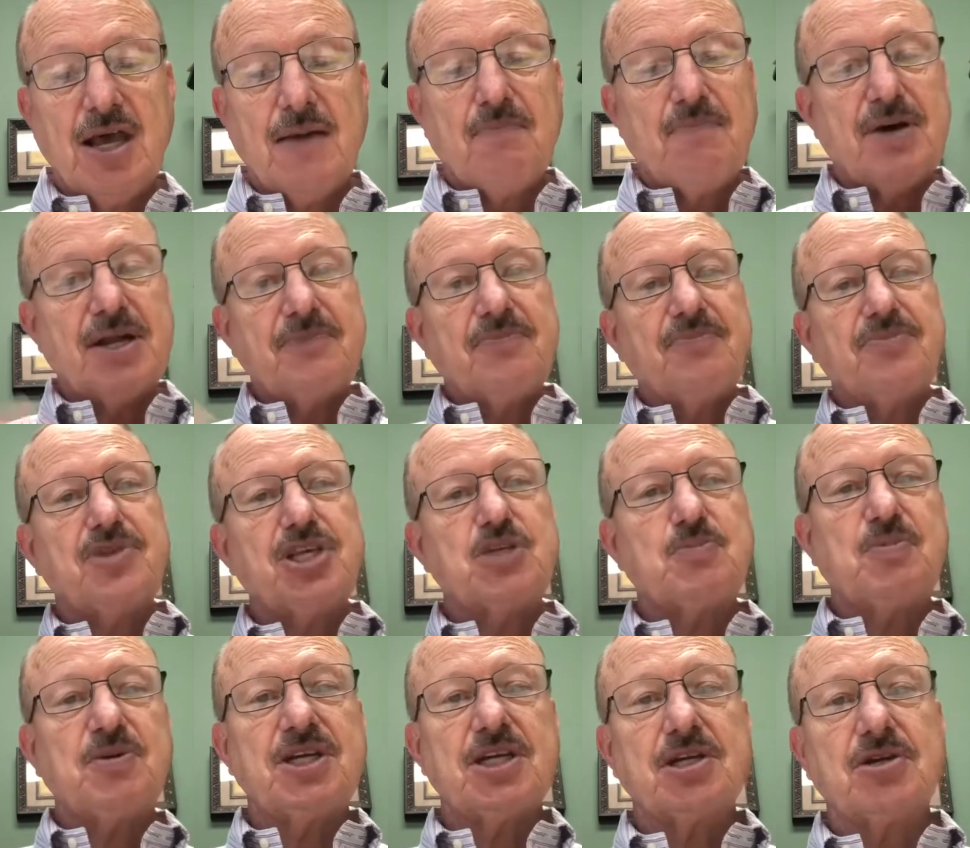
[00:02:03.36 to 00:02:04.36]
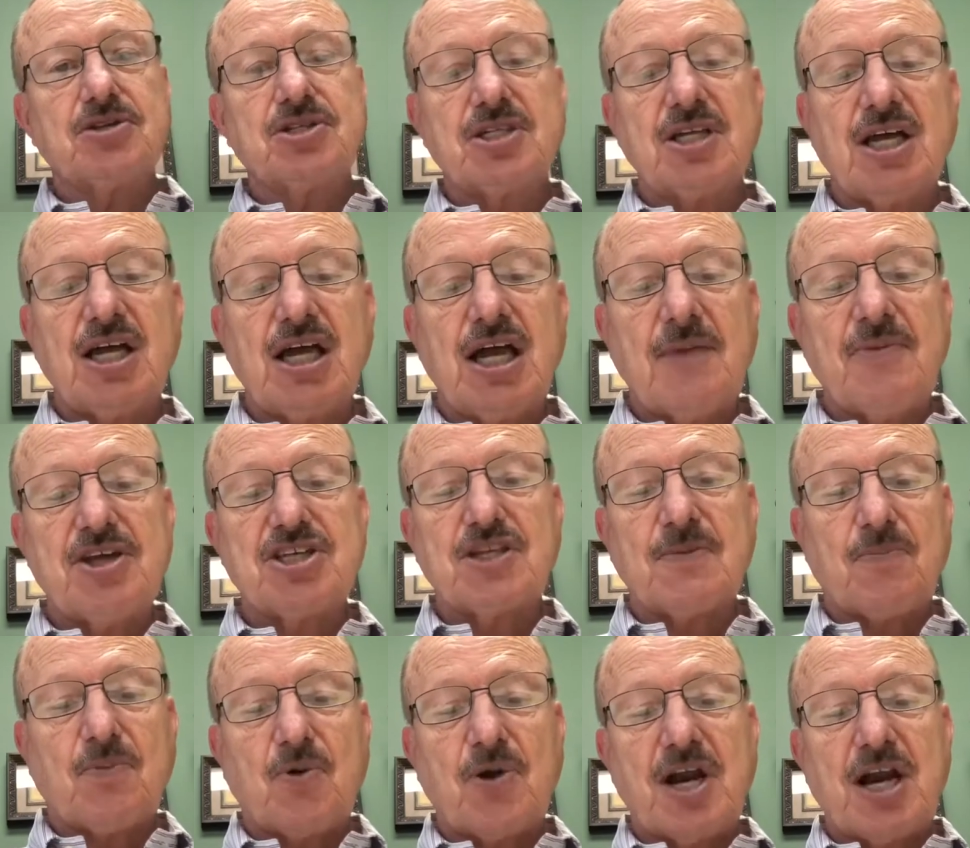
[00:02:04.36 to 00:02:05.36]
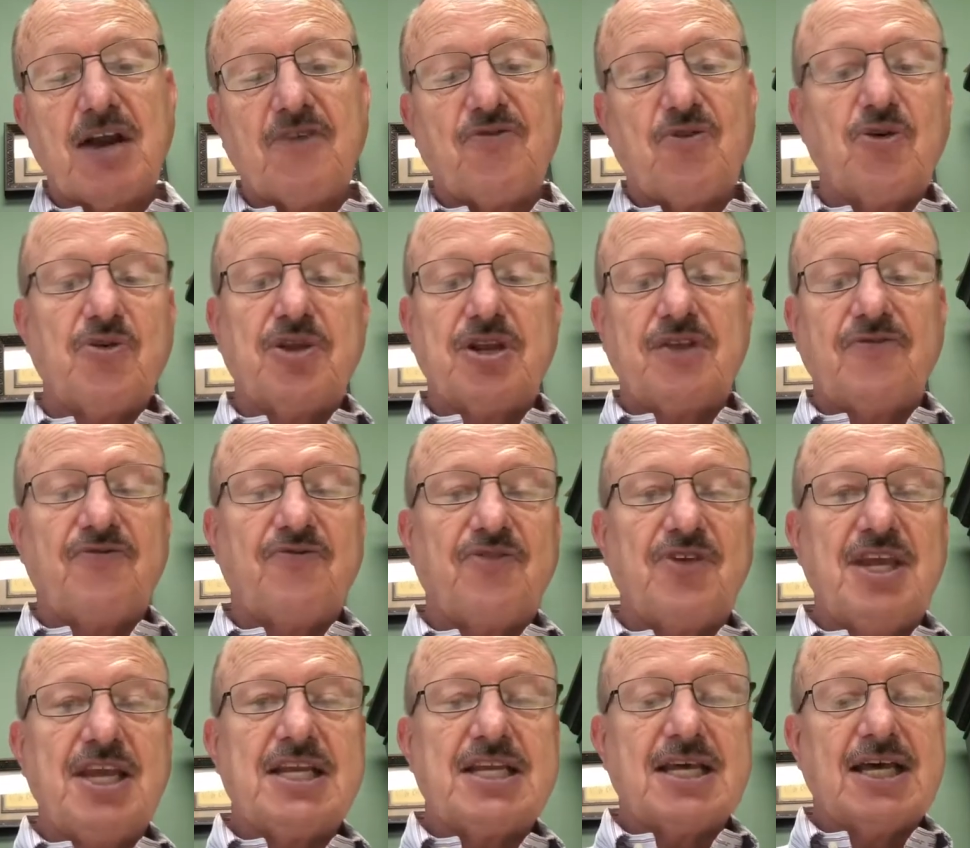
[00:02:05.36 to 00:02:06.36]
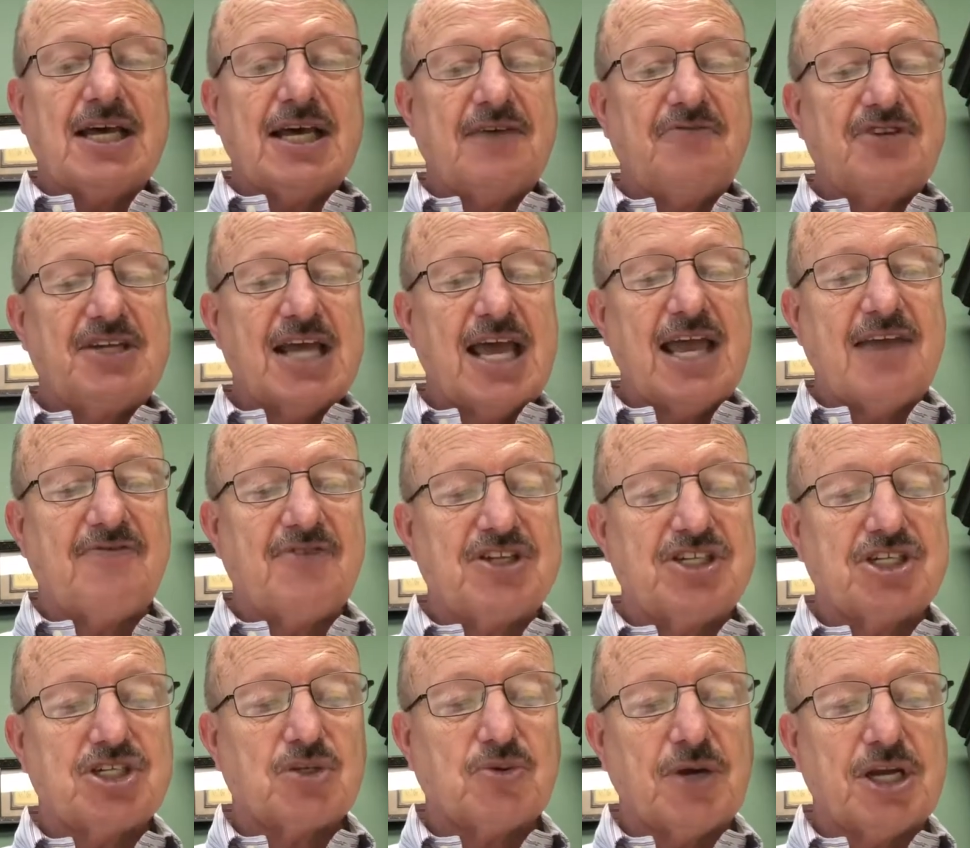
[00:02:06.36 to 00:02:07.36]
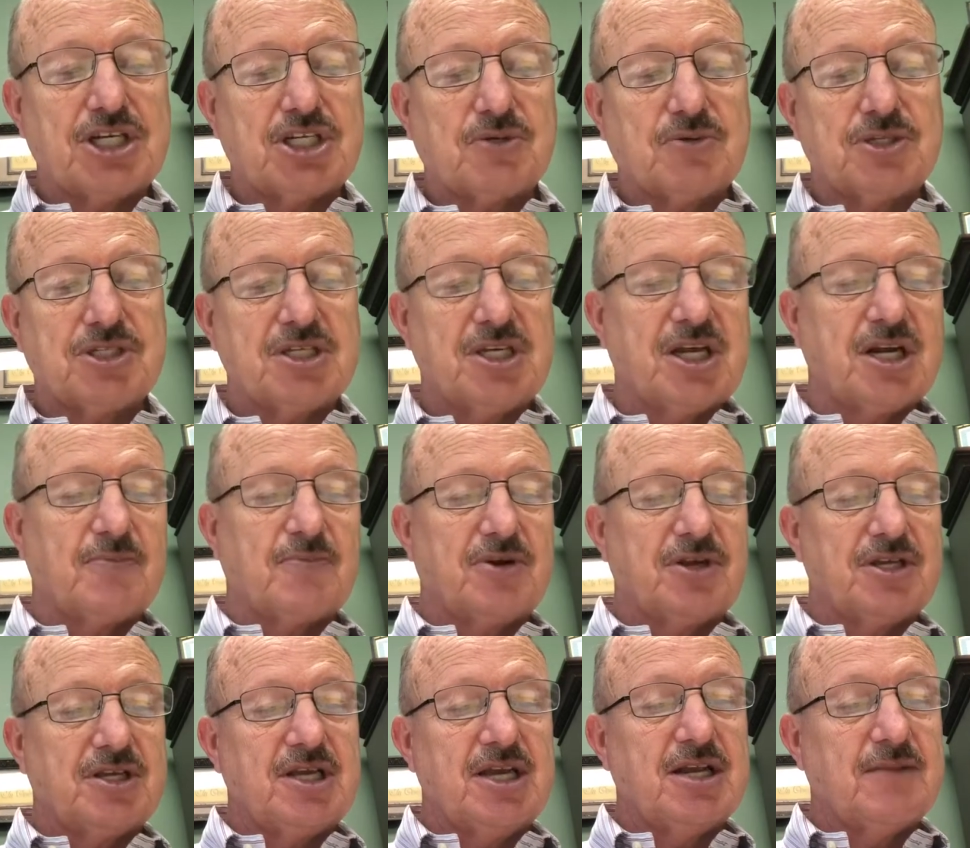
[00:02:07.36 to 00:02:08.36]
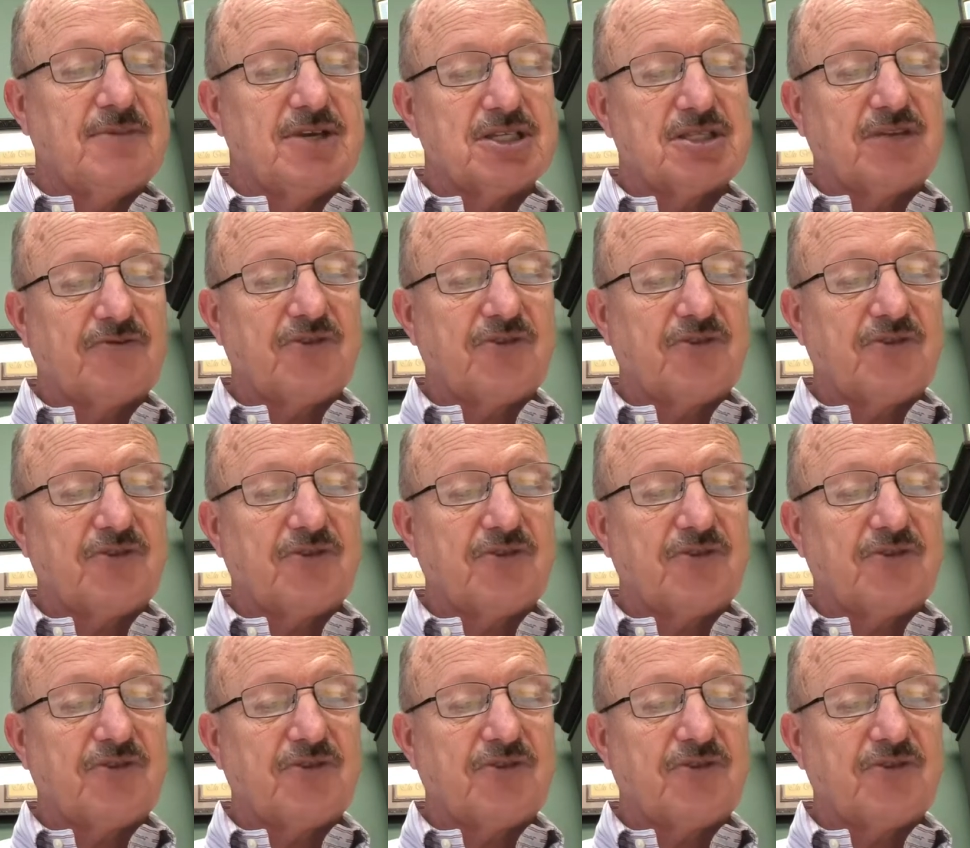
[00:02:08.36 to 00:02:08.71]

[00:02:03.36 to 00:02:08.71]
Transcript: But this particular psalm is a prayer for the defeat of David's treacherous enemy, enemies.